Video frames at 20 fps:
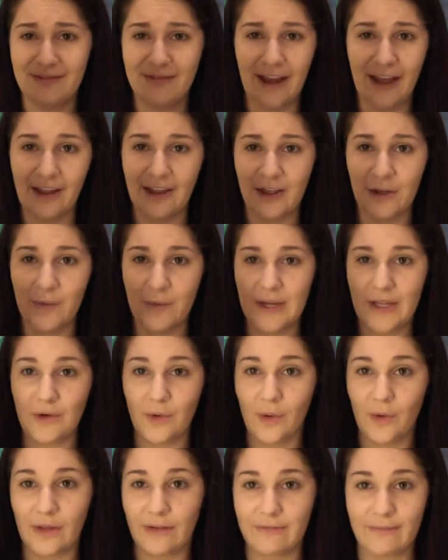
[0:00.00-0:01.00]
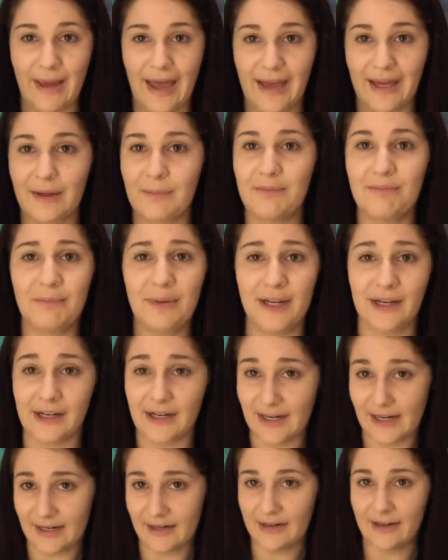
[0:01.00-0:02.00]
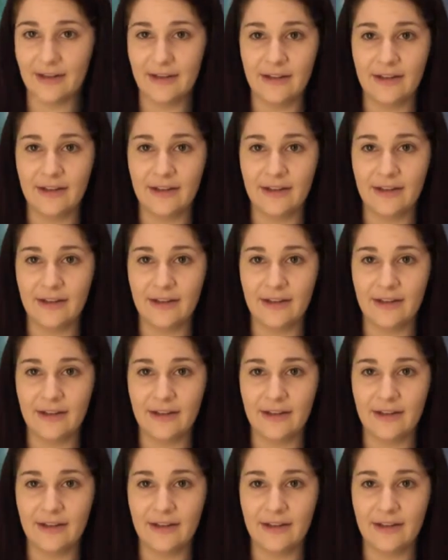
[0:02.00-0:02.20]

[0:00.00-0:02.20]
value in all of MAC, period.